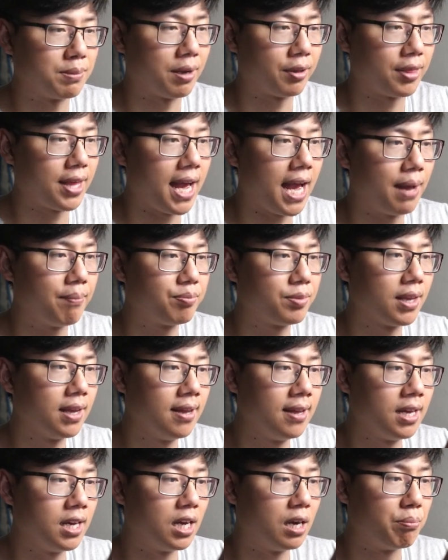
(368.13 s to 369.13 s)
that.
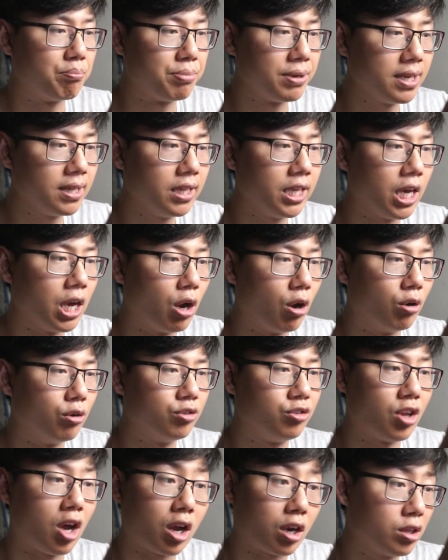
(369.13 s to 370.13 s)
Abelio,
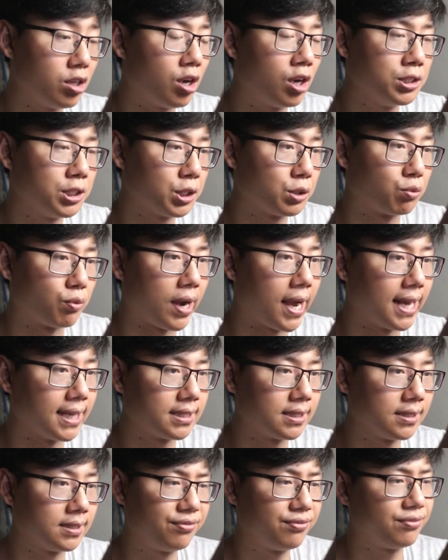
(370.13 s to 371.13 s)
not on 100 res.